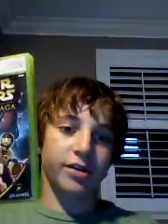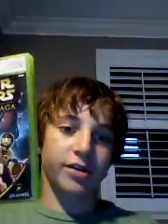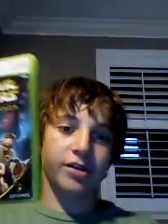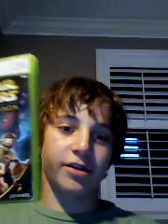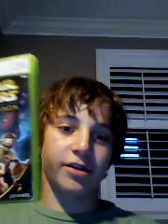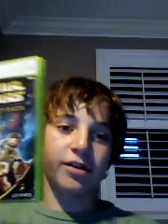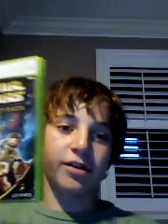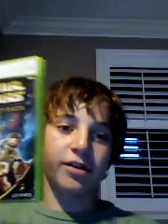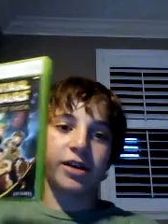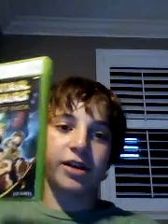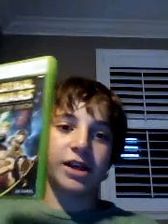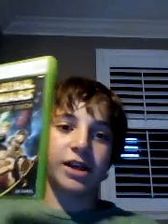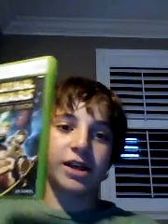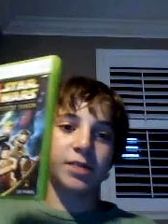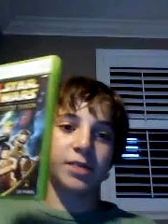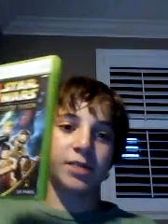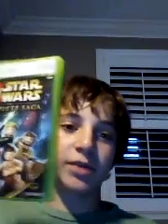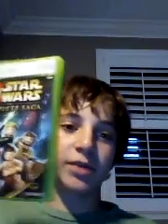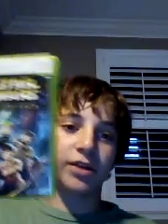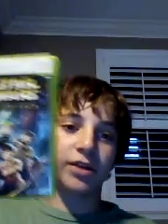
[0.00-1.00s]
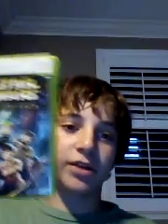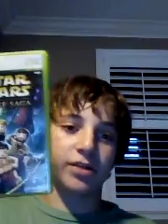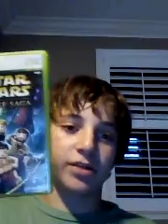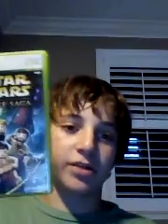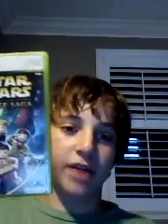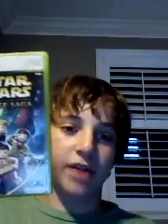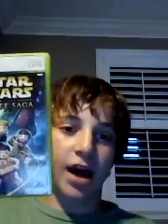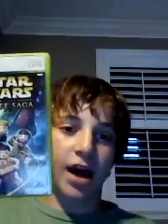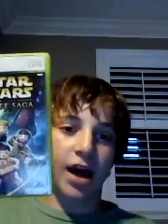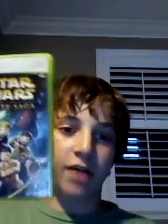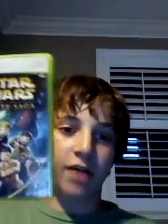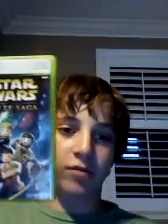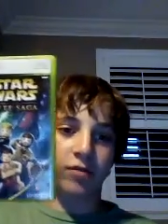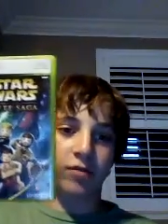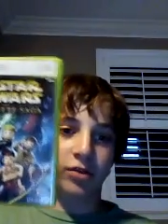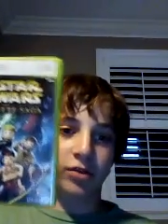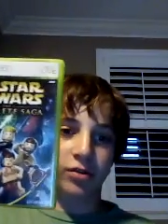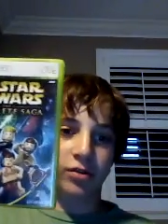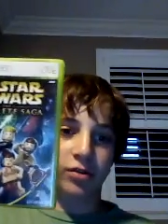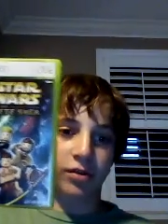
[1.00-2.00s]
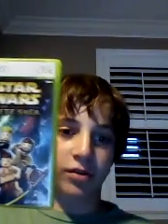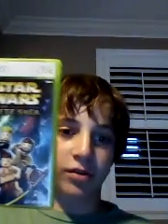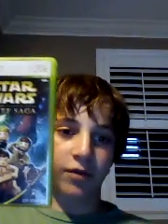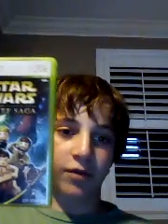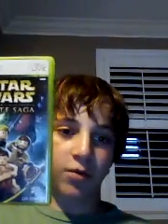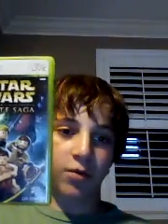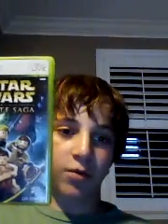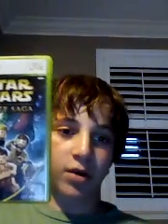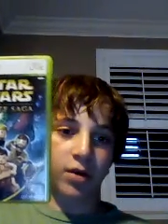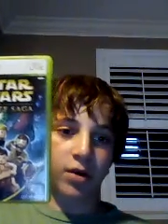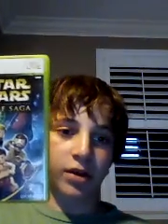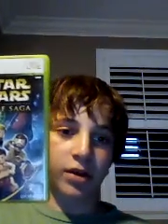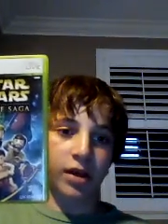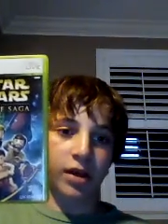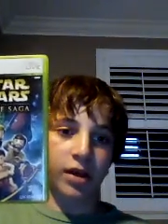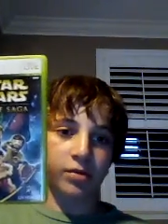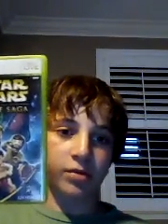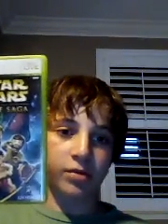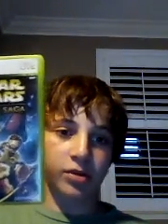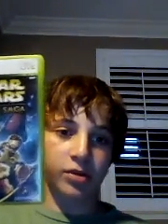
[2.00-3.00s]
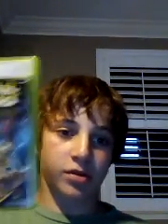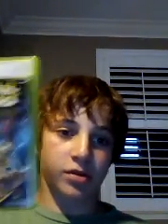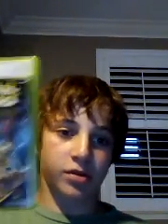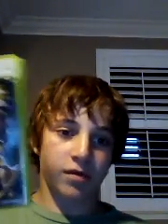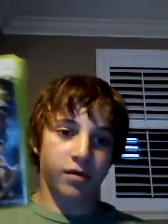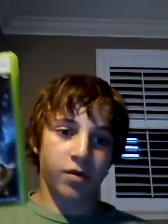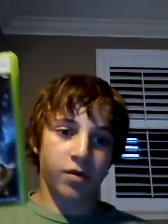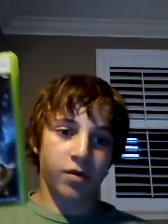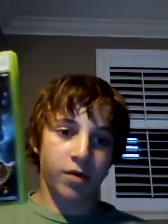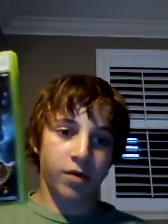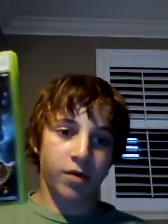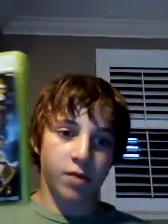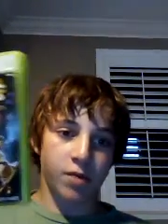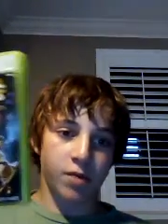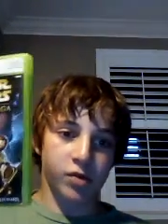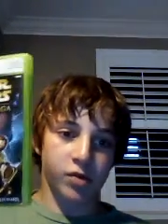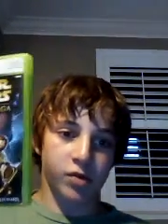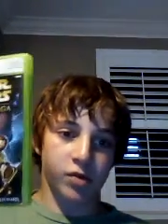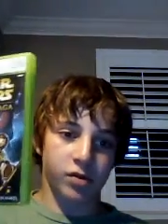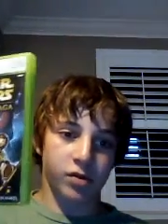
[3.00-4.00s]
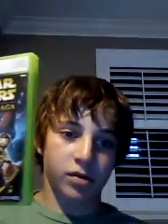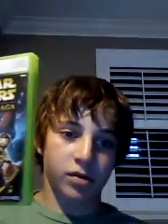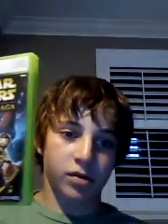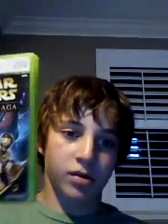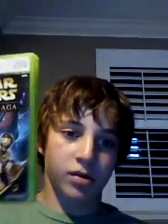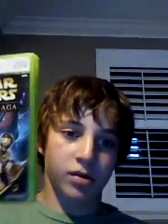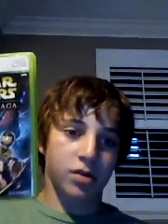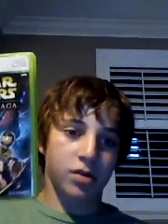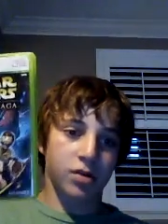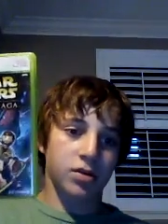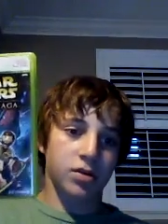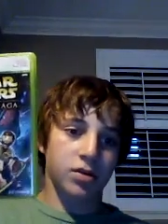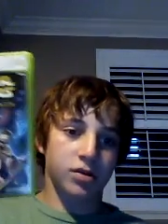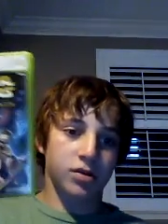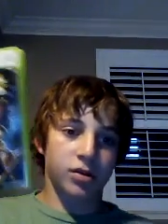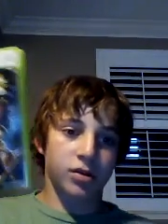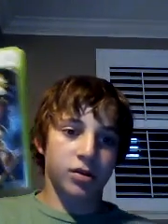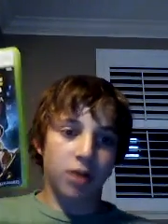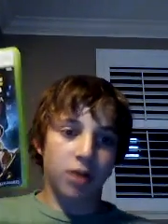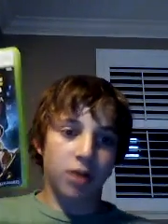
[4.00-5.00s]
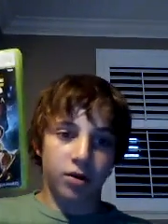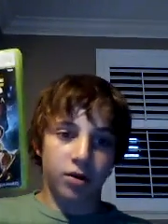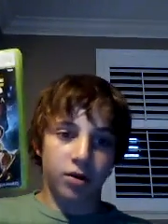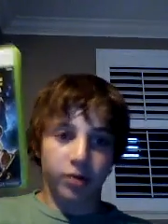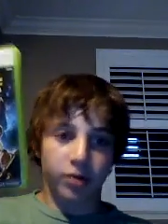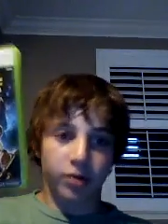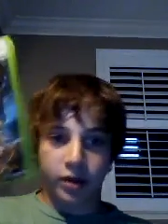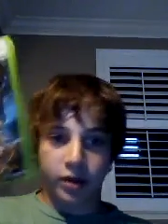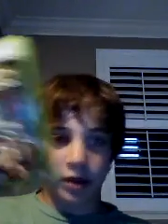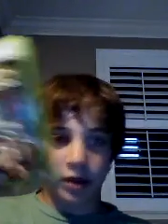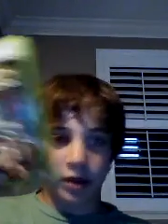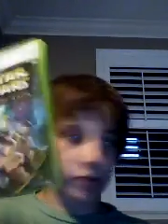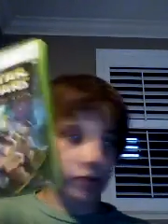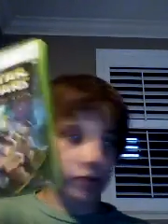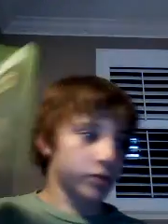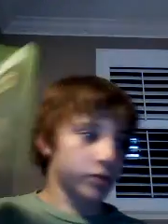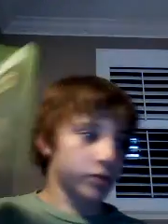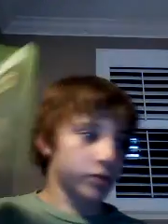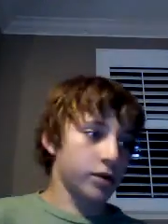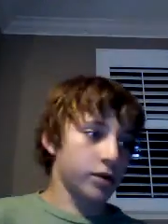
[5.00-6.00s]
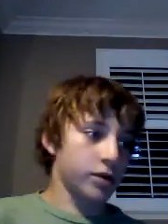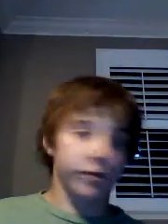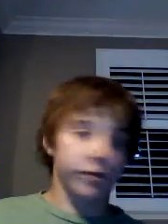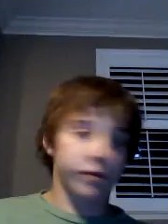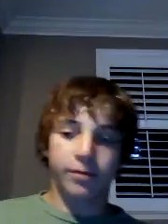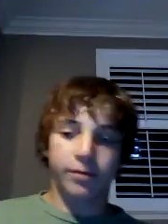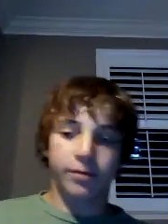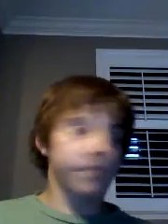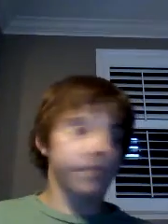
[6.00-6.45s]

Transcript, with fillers: there it's pretty good to have when if you want a game just to fool around with still unlock all the characters and whatever.